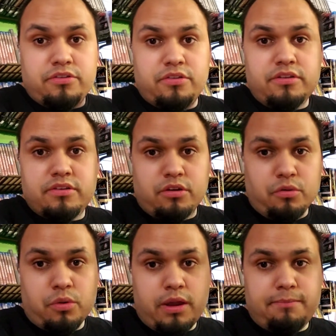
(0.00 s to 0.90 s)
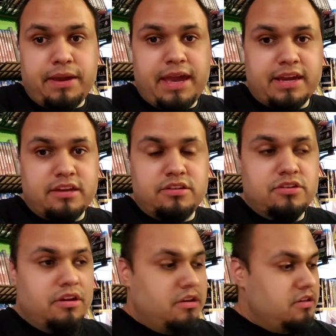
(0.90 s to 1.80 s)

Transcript: So this is a great package.